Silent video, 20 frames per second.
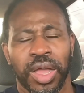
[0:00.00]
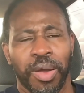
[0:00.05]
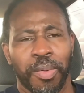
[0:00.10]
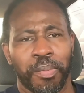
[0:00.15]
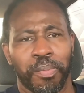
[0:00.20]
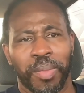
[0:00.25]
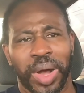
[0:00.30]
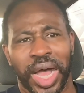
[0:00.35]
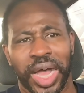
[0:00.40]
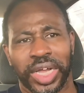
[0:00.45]

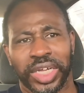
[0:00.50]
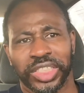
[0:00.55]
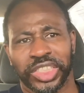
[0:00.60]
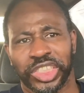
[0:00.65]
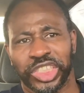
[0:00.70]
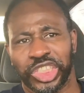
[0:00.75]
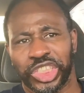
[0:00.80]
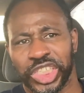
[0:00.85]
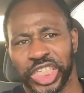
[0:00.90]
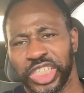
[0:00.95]
my
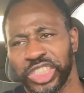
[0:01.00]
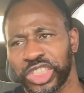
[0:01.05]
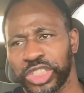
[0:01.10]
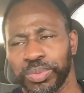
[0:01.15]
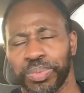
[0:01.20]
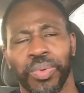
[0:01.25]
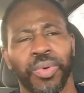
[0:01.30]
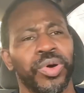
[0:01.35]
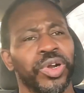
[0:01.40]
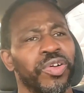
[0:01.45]
genuine
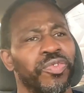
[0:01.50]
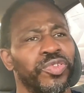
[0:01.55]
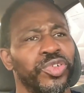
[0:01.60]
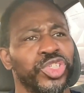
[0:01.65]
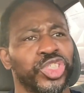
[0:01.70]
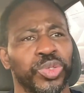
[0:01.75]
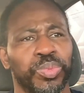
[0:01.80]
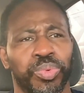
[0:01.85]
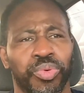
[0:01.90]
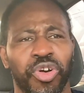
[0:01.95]
support. If you
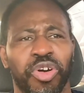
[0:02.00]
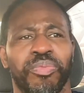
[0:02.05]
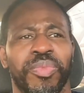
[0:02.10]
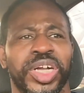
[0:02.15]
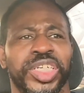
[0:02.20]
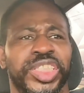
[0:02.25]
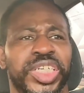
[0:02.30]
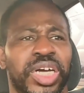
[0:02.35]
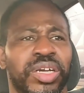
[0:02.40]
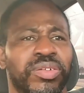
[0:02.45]
support
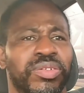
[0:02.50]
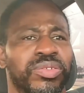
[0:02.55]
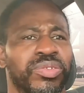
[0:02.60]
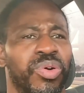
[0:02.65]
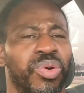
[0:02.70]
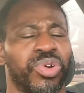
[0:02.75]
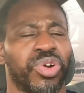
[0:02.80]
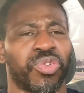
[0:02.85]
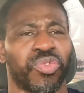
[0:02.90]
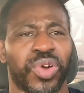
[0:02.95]
my channel
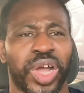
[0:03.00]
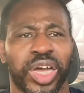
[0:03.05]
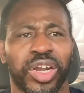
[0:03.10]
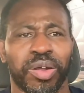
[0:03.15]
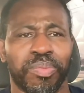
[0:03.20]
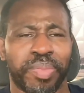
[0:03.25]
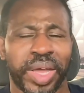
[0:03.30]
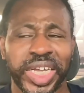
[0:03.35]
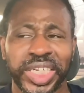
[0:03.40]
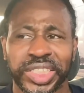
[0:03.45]
on a
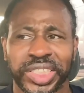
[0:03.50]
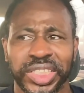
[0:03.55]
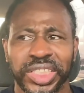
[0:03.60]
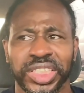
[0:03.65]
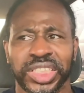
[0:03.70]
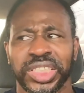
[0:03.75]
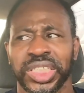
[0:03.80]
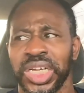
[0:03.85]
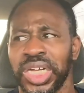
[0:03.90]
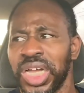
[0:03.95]
regular
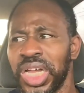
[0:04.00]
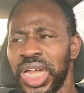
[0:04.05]
basis